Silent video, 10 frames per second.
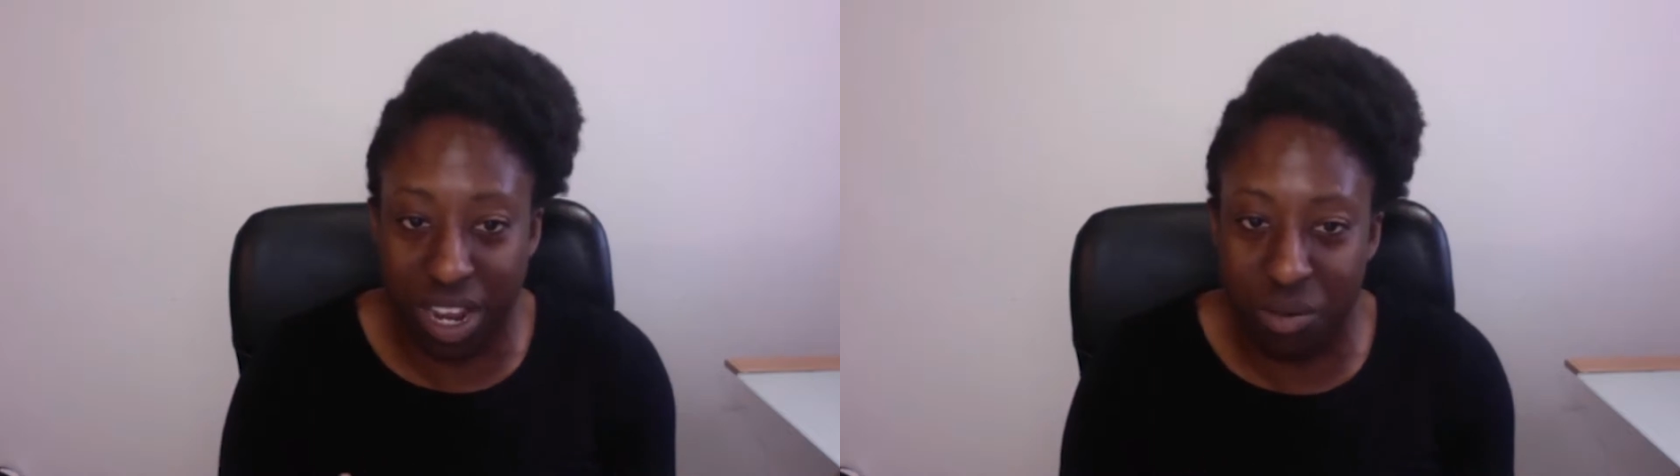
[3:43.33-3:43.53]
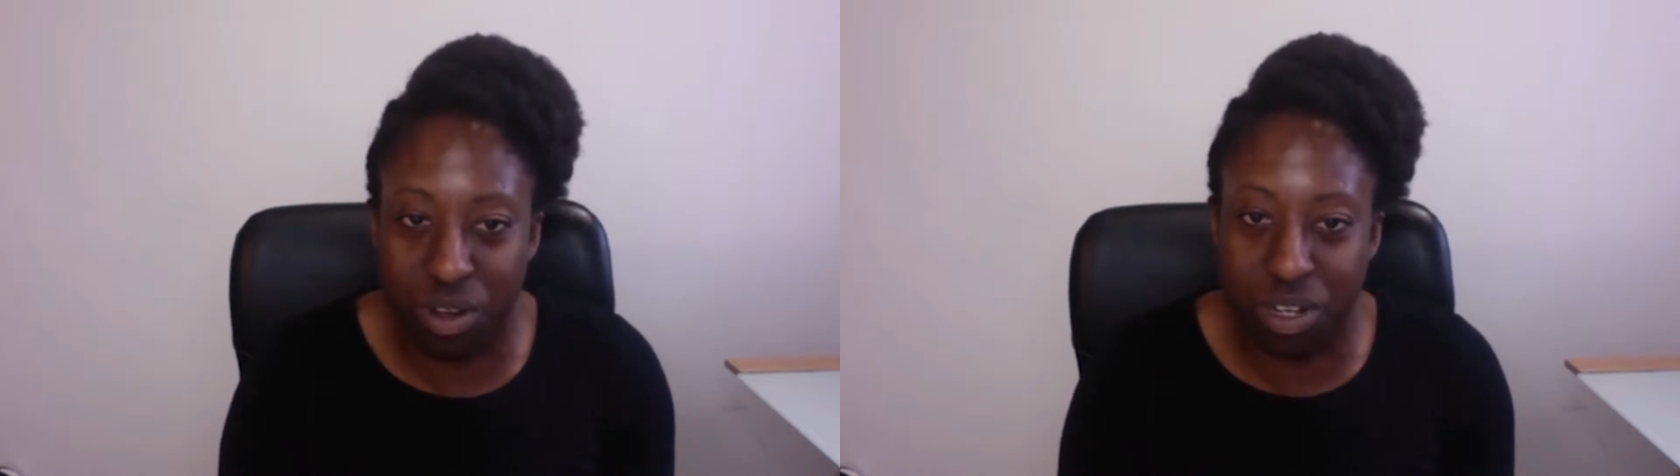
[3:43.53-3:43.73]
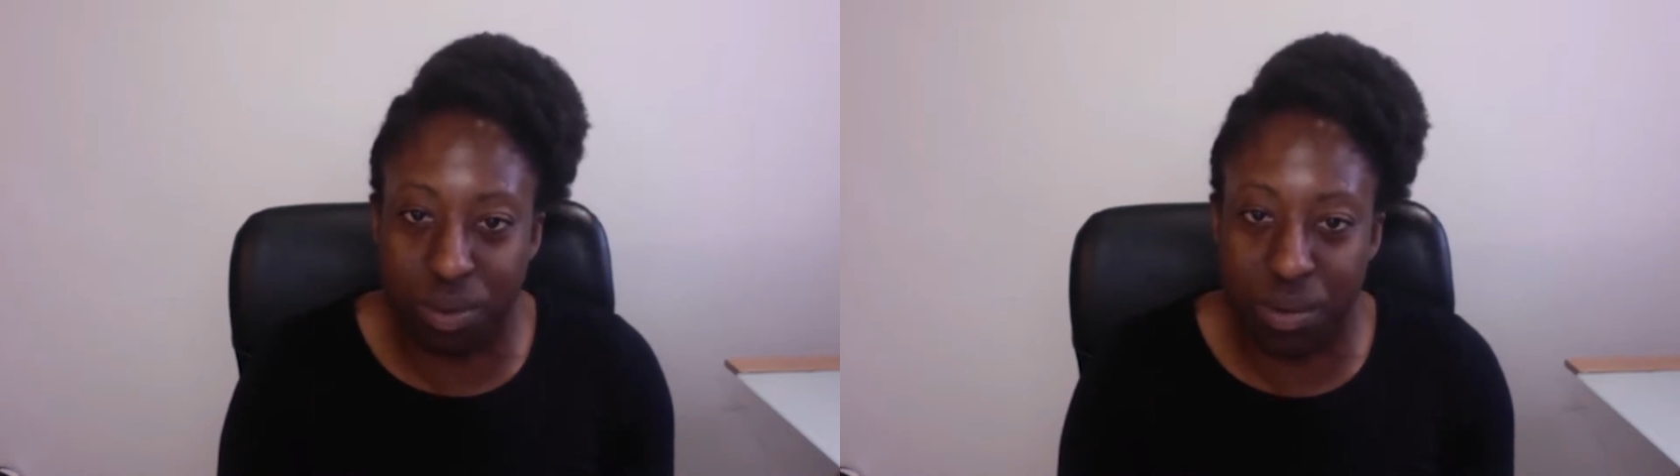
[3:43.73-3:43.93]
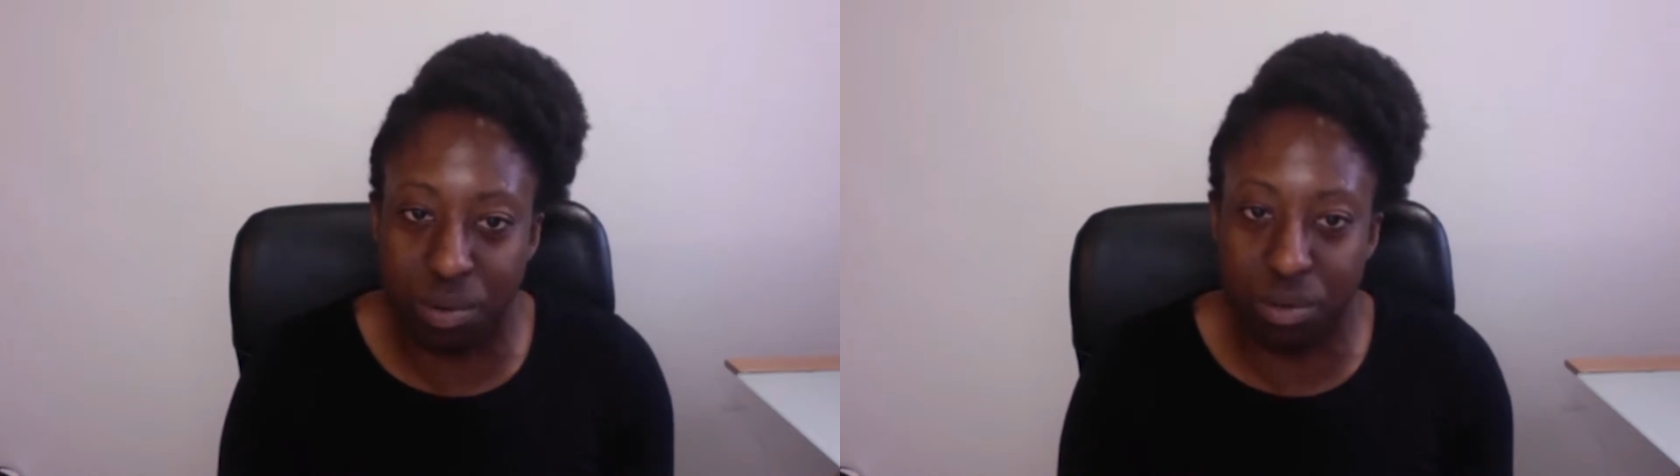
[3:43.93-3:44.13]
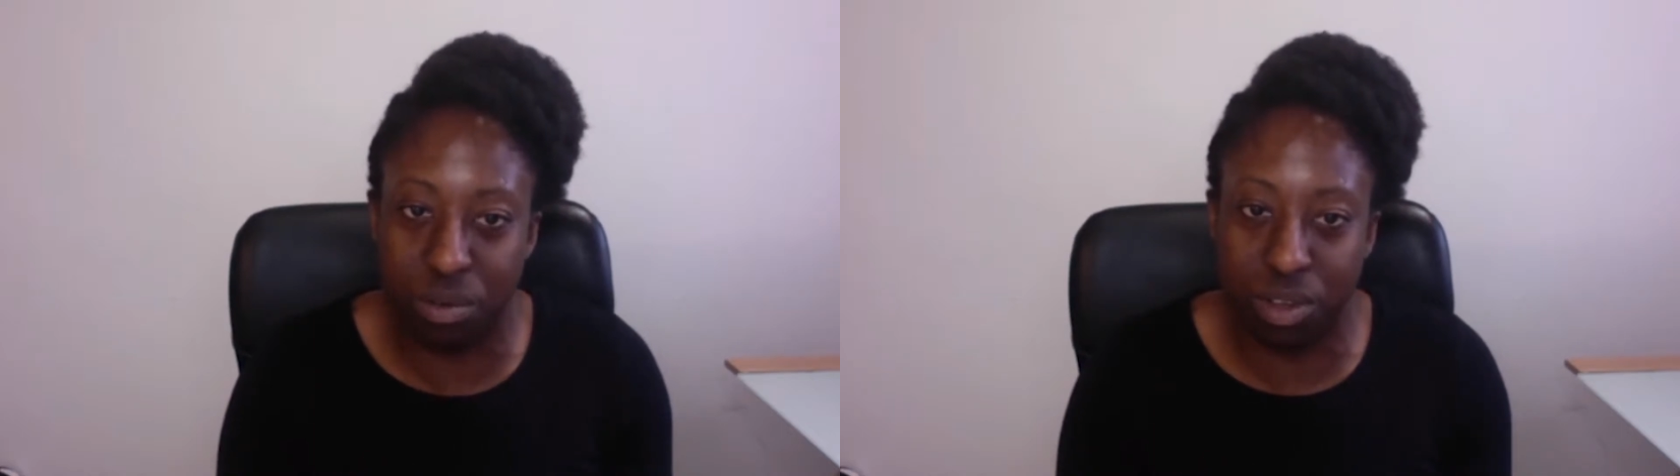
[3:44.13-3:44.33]
Like, what do
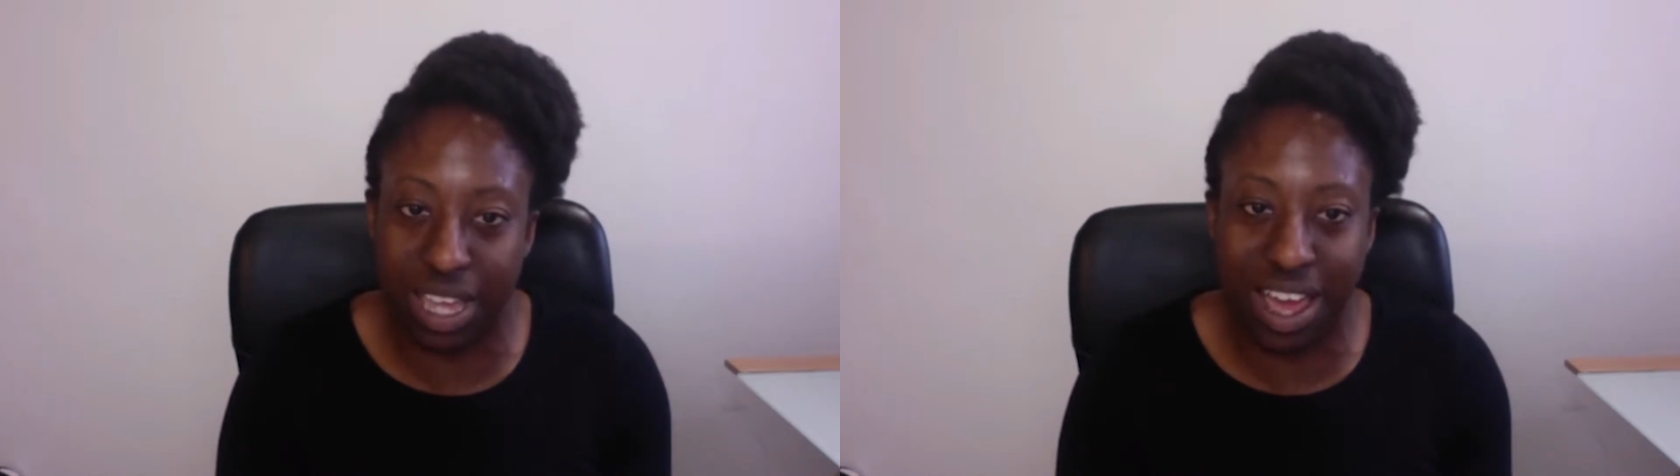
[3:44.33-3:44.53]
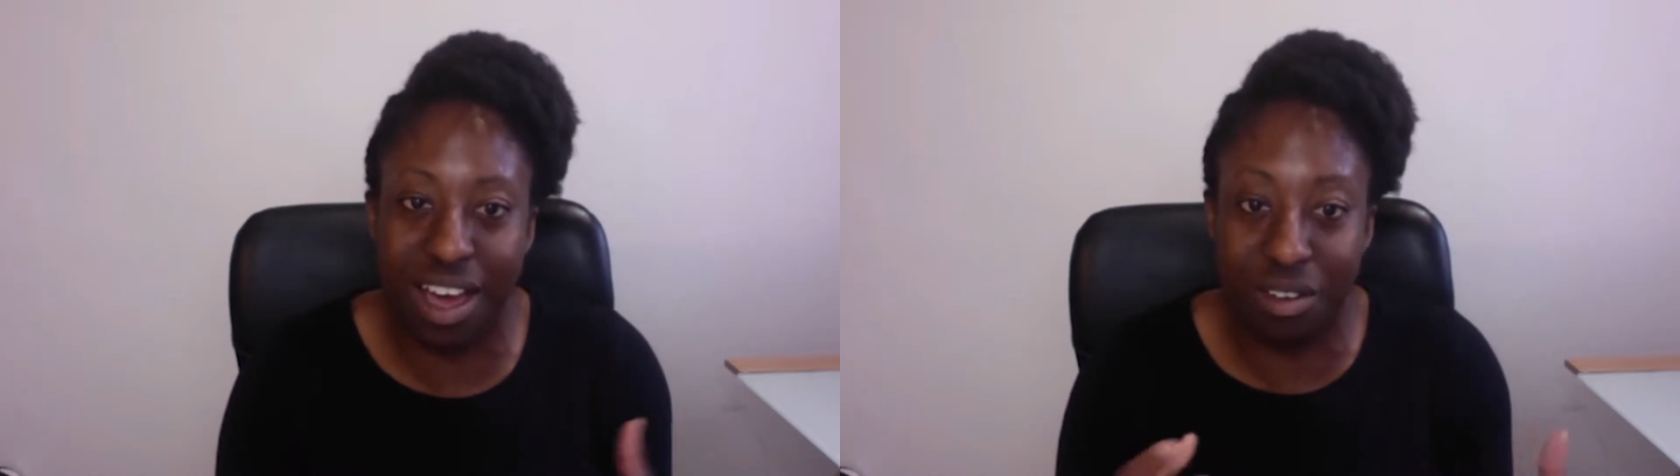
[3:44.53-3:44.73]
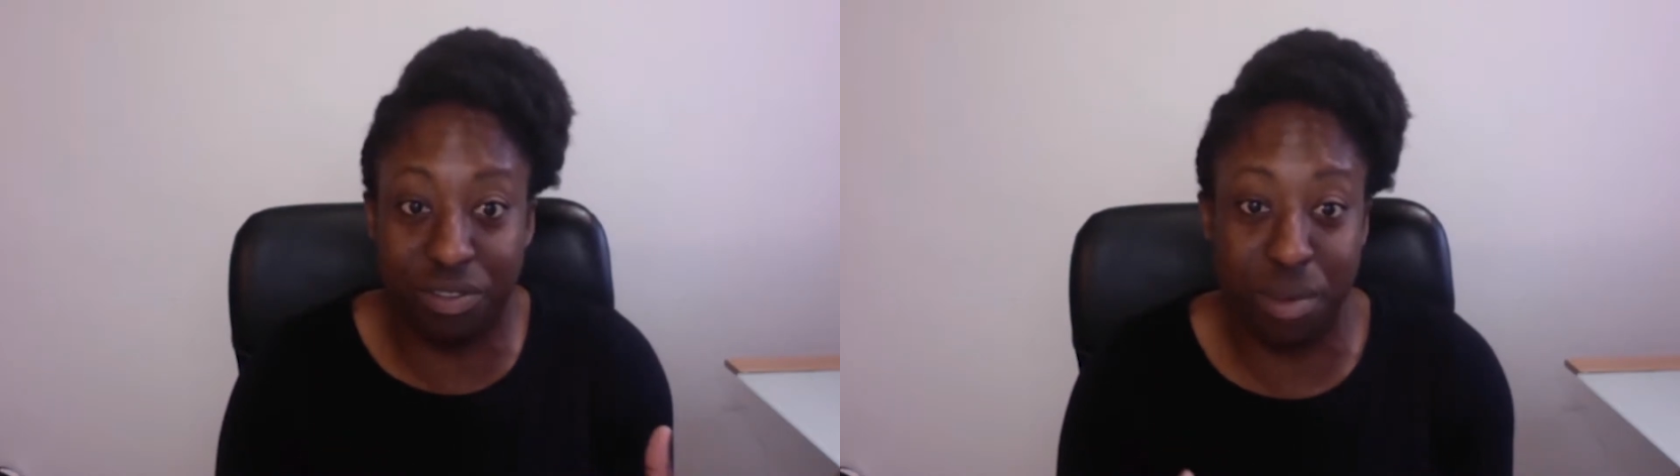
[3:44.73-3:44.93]
people get out of the